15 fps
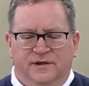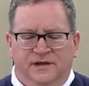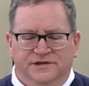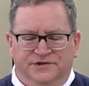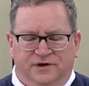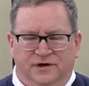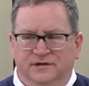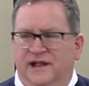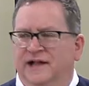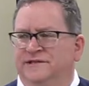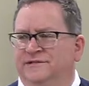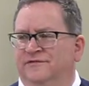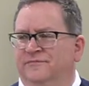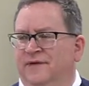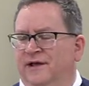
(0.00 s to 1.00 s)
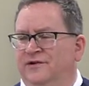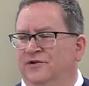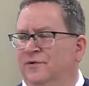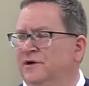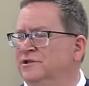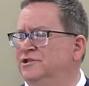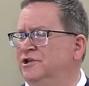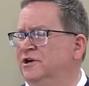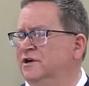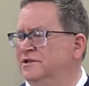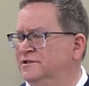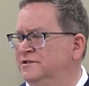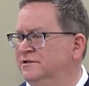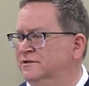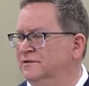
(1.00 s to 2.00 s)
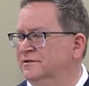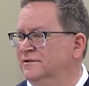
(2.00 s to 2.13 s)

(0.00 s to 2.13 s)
Because there are lots of men who are jerks,